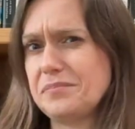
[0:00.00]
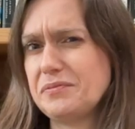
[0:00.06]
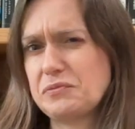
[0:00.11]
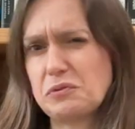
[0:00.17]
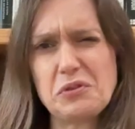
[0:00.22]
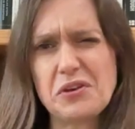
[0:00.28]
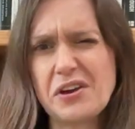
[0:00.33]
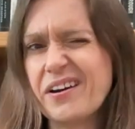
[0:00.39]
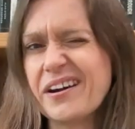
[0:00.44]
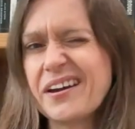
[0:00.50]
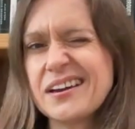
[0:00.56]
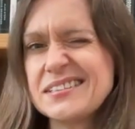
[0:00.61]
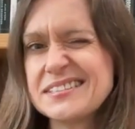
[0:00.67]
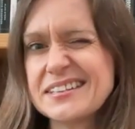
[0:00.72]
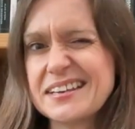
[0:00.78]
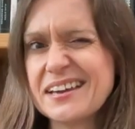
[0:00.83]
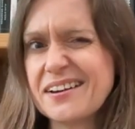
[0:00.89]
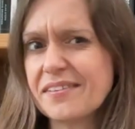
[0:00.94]
Before the
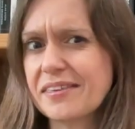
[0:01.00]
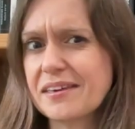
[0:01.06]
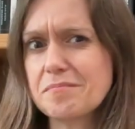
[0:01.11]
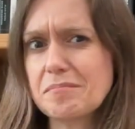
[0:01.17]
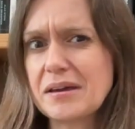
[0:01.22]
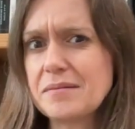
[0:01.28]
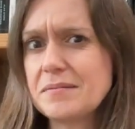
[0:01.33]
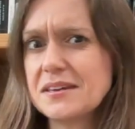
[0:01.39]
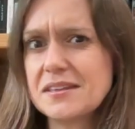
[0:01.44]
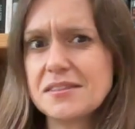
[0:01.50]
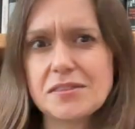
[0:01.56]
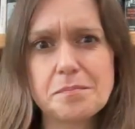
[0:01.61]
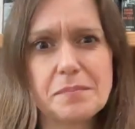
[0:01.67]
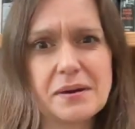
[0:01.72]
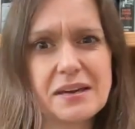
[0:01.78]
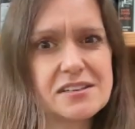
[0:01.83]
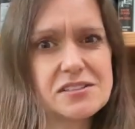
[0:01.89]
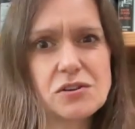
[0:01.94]
IAC, I think maybe
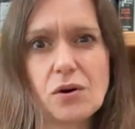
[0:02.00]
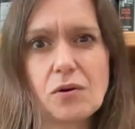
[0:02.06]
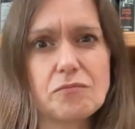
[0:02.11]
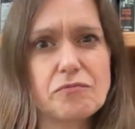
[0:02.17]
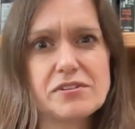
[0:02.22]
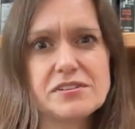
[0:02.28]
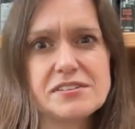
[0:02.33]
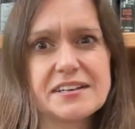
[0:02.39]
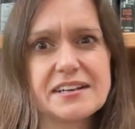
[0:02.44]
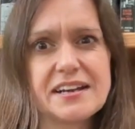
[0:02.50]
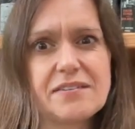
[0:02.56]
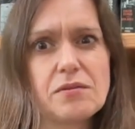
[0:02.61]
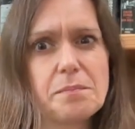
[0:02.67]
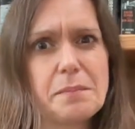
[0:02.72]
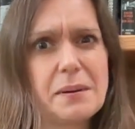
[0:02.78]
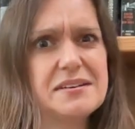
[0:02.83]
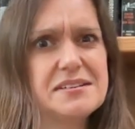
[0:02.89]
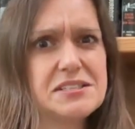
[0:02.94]
the biggest conference I'd
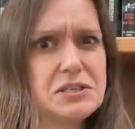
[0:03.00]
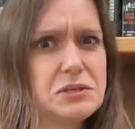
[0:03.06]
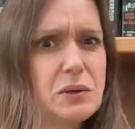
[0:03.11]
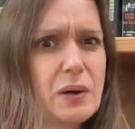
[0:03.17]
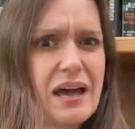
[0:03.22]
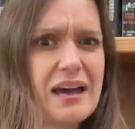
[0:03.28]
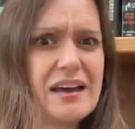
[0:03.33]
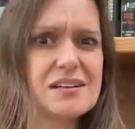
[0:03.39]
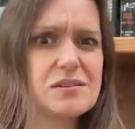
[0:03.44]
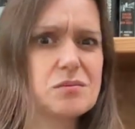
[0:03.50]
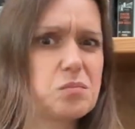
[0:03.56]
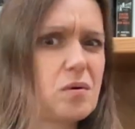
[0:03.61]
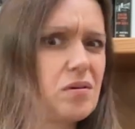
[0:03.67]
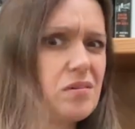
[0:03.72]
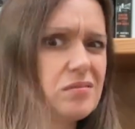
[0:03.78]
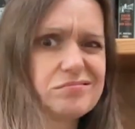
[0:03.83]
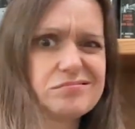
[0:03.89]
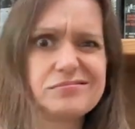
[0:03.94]
ever been to had,
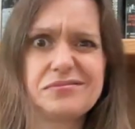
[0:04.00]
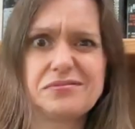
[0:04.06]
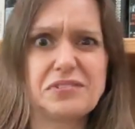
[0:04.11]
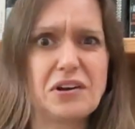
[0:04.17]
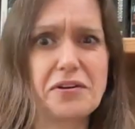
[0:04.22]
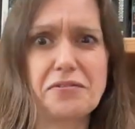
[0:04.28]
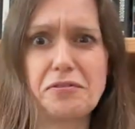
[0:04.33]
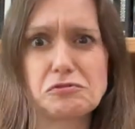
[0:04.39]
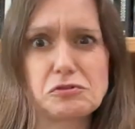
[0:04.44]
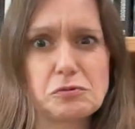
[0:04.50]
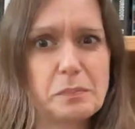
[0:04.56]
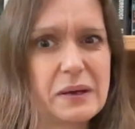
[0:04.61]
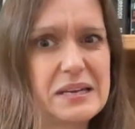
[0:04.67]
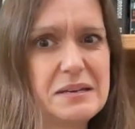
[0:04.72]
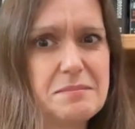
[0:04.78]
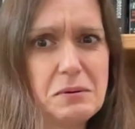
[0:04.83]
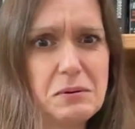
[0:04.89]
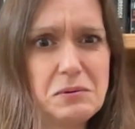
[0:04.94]
what, 500
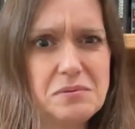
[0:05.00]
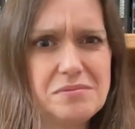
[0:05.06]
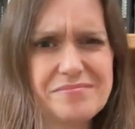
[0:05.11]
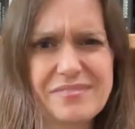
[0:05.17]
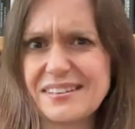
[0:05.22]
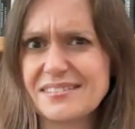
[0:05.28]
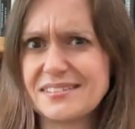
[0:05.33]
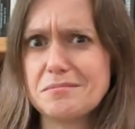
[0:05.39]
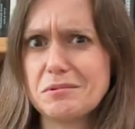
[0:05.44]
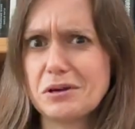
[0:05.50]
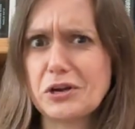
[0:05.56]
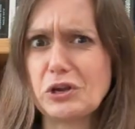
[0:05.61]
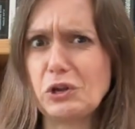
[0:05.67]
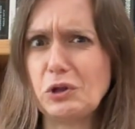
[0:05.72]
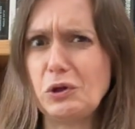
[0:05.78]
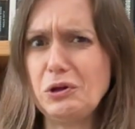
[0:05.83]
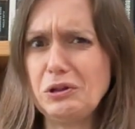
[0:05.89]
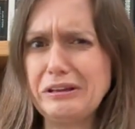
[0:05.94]
people? That seemed
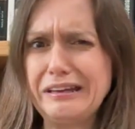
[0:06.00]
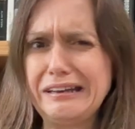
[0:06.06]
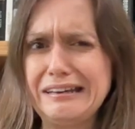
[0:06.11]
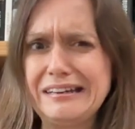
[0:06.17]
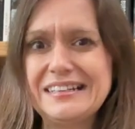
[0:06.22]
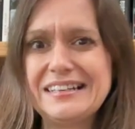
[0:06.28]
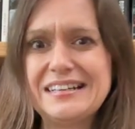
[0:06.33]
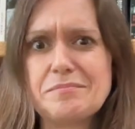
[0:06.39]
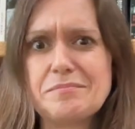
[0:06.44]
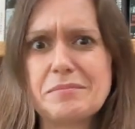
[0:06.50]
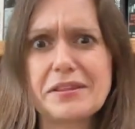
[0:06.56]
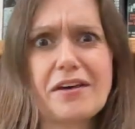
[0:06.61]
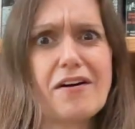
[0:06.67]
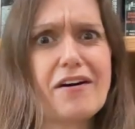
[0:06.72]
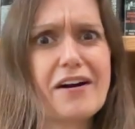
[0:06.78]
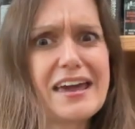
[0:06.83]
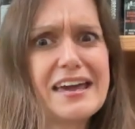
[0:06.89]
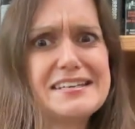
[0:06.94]
like a lot. But
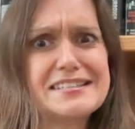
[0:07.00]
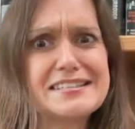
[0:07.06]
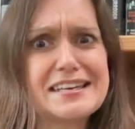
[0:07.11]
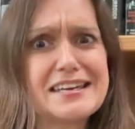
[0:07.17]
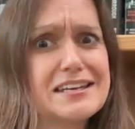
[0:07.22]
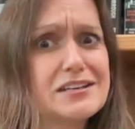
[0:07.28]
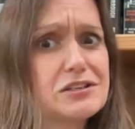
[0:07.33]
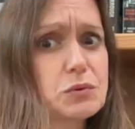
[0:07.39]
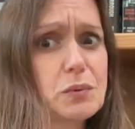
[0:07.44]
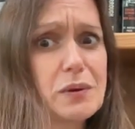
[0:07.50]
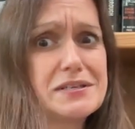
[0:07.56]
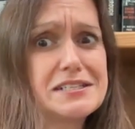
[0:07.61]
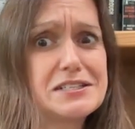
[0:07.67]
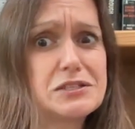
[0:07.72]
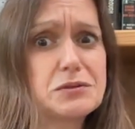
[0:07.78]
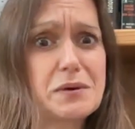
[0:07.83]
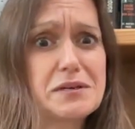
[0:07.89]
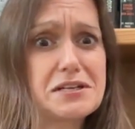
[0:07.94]
the IAC in
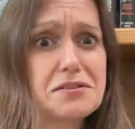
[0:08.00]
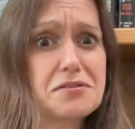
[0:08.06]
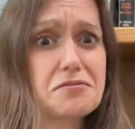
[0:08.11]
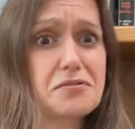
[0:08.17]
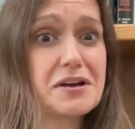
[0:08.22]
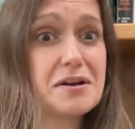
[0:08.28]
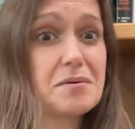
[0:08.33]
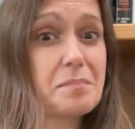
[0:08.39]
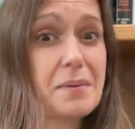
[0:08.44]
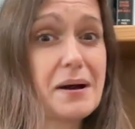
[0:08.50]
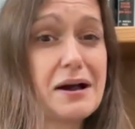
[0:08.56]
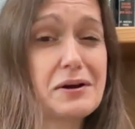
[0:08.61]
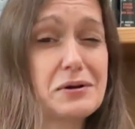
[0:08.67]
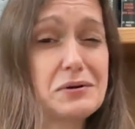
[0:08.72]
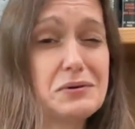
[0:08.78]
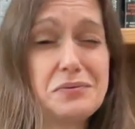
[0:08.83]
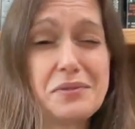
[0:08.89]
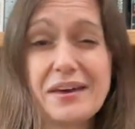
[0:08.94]
2023 in
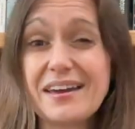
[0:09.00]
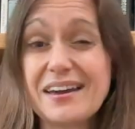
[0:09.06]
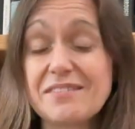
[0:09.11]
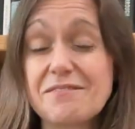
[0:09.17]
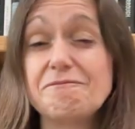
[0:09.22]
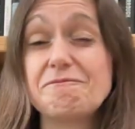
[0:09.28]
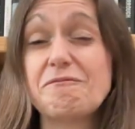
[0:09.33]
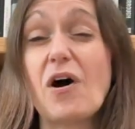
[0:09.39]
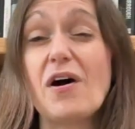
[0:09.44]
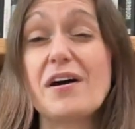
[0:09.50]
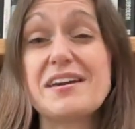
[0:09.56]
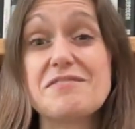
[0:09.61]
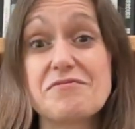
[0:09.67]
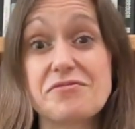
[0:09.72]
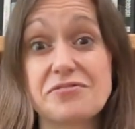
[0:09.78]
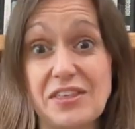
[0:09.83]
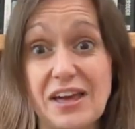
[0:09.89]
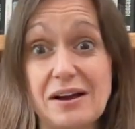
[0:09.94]
Baku, they had
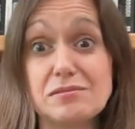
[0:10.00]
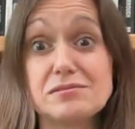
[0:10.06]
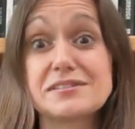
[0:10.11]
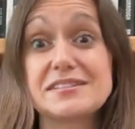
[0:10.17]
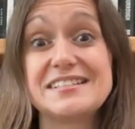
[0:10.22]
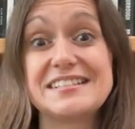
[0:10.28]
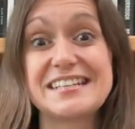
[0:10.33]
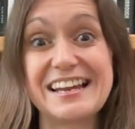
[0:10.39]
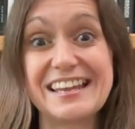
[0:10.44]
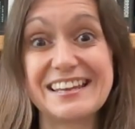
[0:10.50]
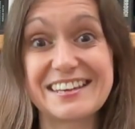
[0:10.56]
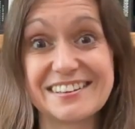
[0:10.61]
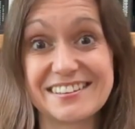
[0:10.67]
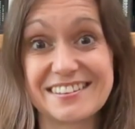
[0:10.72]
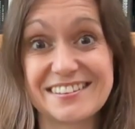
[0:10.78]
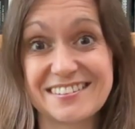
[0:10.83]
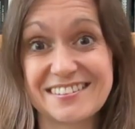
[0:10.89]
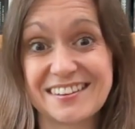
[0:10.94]
5,000
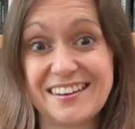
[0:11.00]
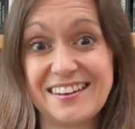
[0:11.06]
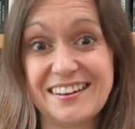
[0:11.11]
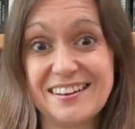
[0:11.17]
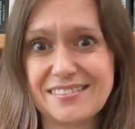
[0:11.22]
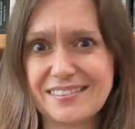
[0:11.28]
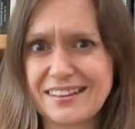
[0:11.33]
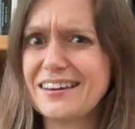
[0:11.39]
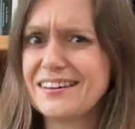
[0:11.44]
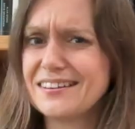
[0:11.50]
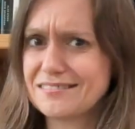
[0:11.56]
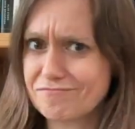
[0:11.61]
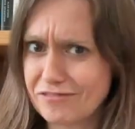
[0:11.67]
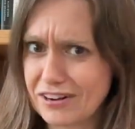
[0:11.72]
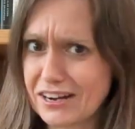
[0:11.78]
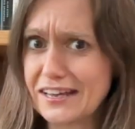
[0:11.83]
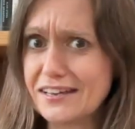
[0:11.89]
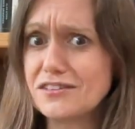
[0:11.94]
delegates. That
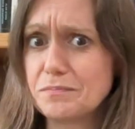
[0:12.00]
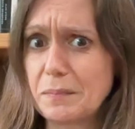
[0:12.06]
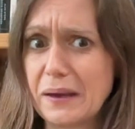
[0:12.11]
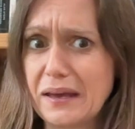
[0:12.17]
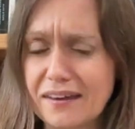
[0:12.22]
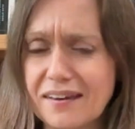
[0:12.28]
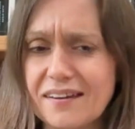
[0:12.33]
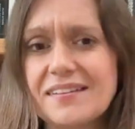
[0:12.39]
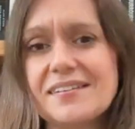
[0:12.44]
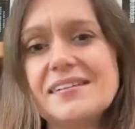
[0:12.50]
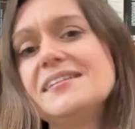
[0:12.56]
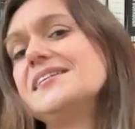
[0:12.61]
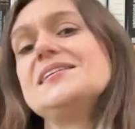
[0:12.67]
really is big.